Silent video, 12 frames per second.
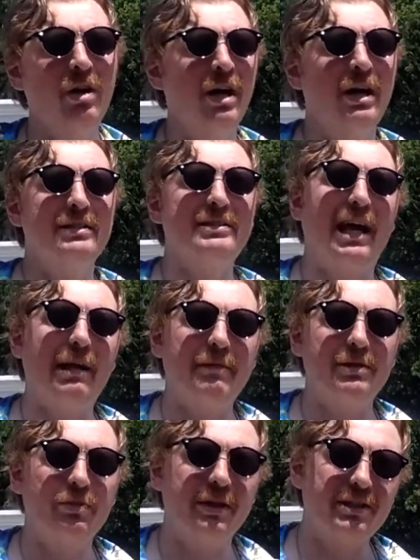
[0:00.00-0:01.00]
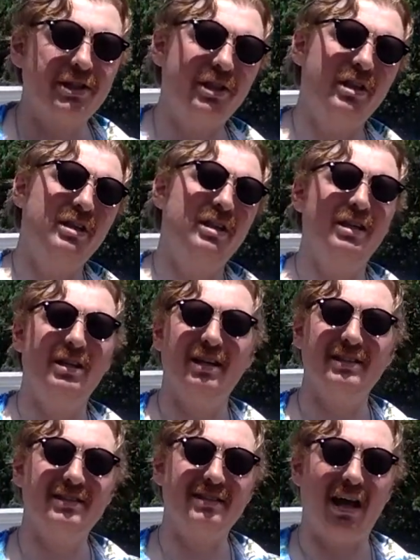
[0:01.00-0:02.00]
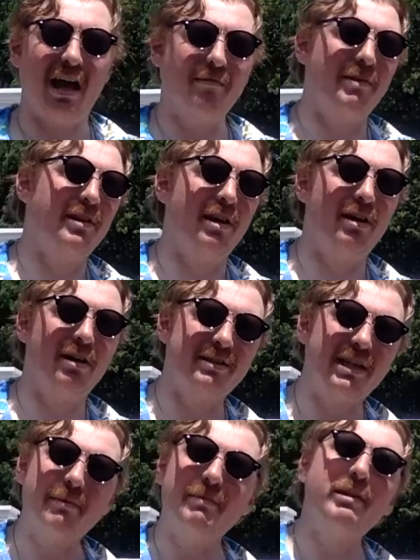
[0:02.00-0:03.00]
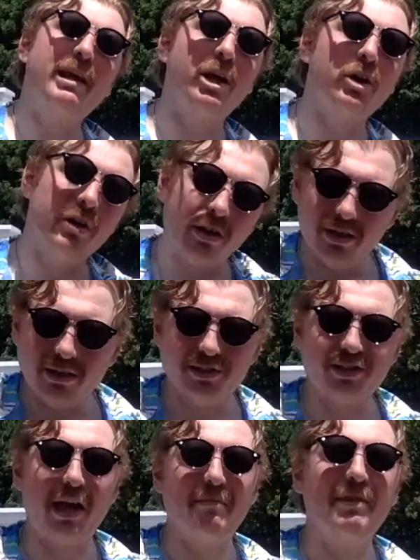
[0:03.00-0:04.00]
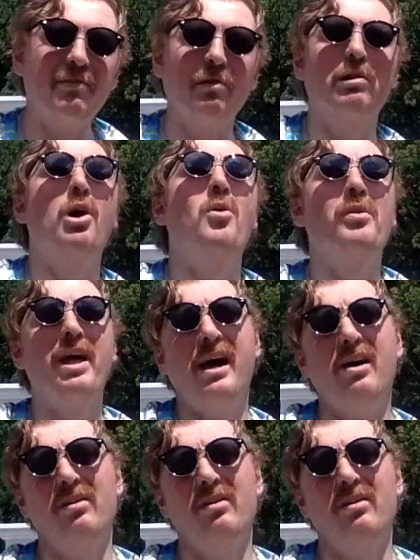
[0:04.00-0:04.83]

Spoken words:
Sign me, Twitch. Sign me, dog. Sign me for low now.